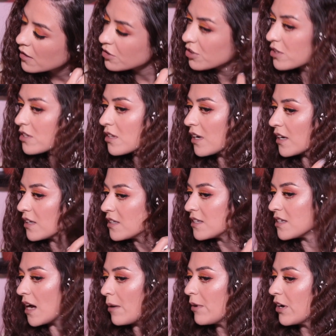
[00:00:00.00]
of just like
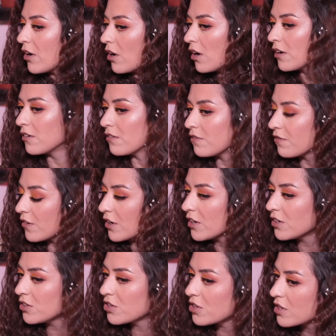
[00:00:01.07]
dab it on
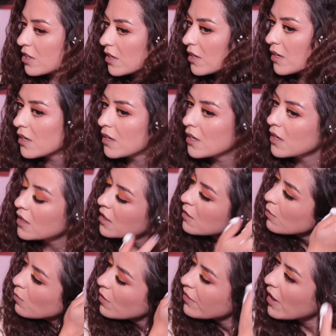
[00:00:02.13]
first
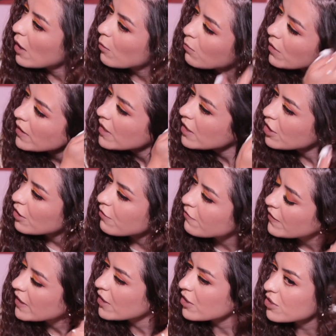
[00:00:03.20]
without running your
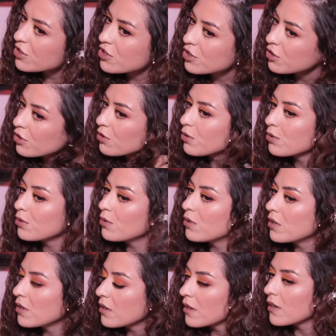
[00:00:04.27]
fingers
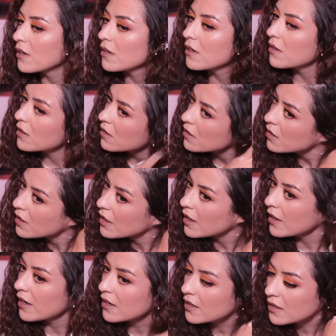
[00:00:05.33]
through the
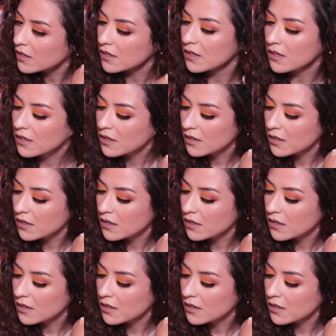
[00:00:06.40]
hair.